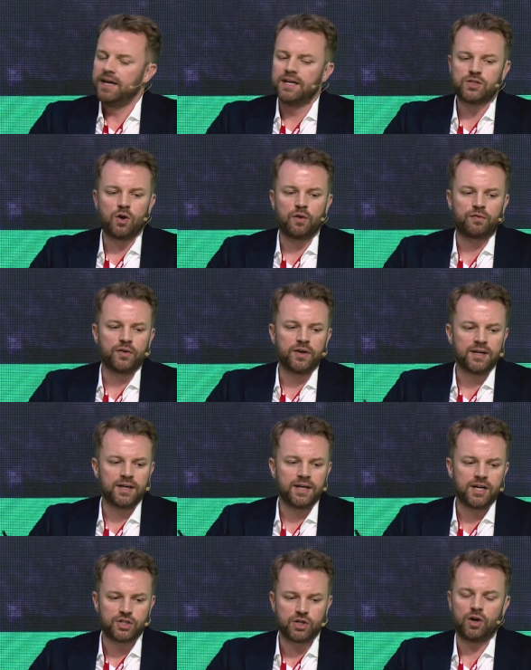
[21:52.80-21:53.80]
It's
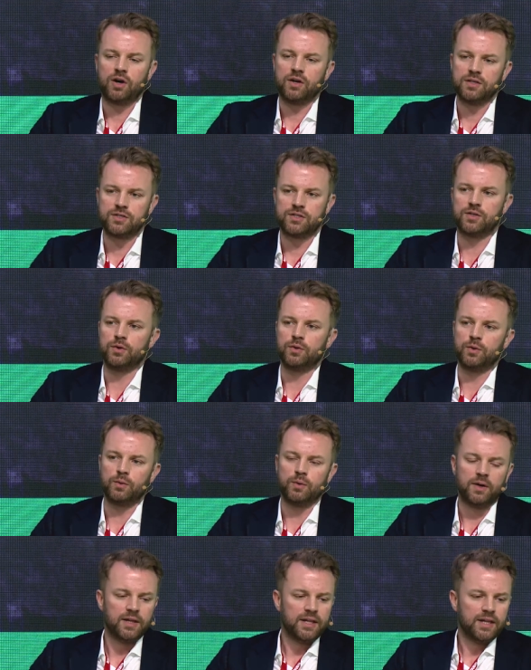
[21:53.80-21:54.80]
offering a chance
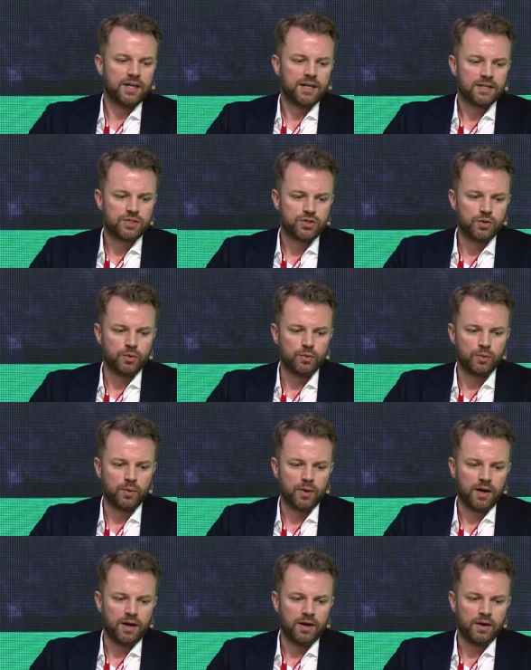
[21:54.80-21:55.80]
to,
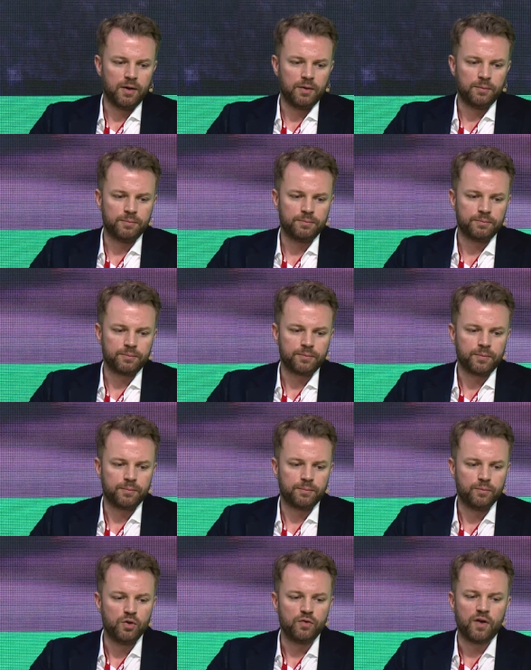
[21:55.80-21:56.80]
to um,
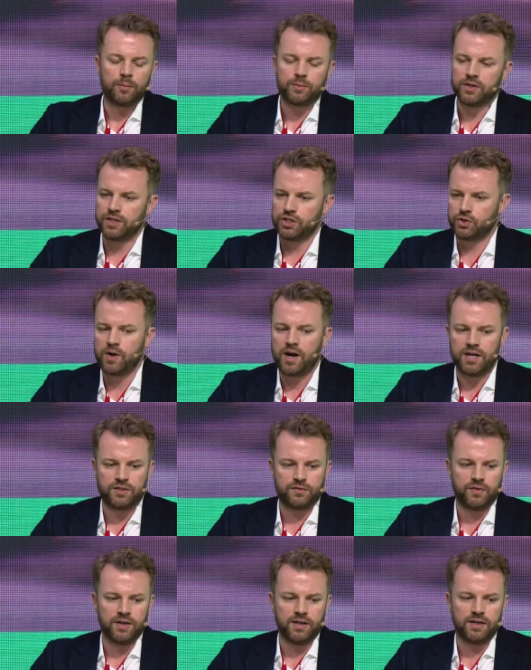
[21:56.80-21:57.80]
move up to the
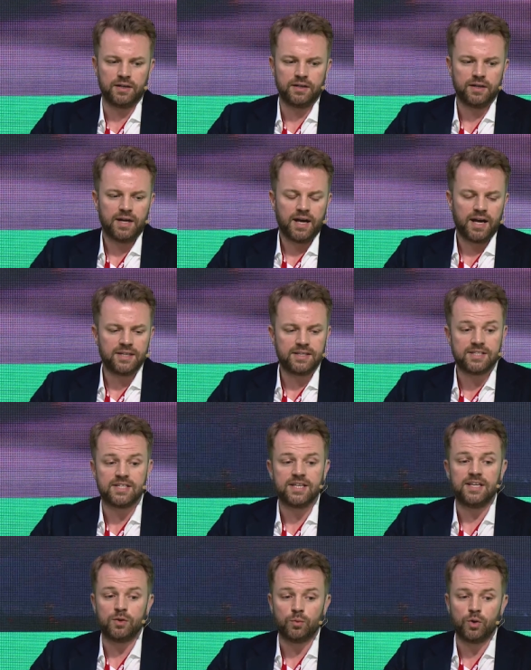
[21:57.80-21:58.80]
stratosphere and to
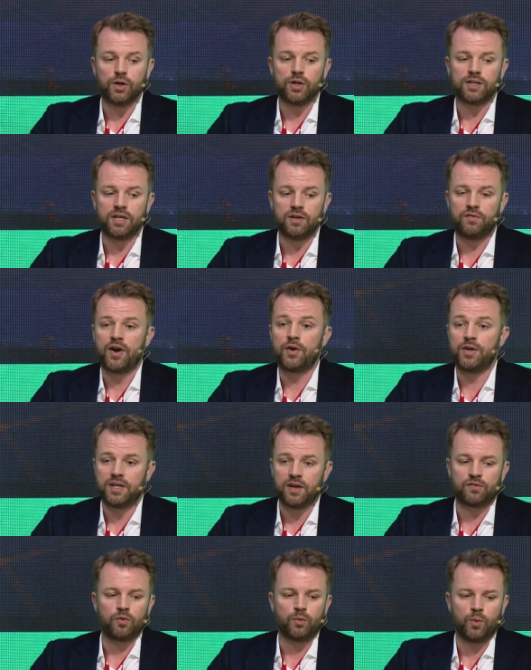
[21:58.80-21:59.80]
see the world in a very
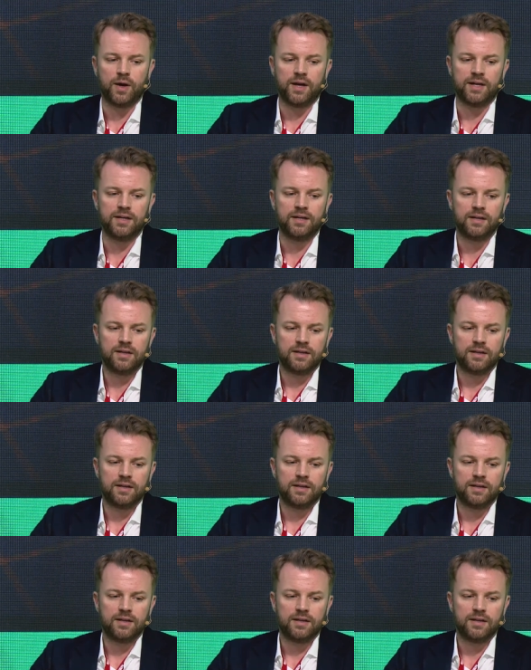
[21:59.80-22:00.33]
different way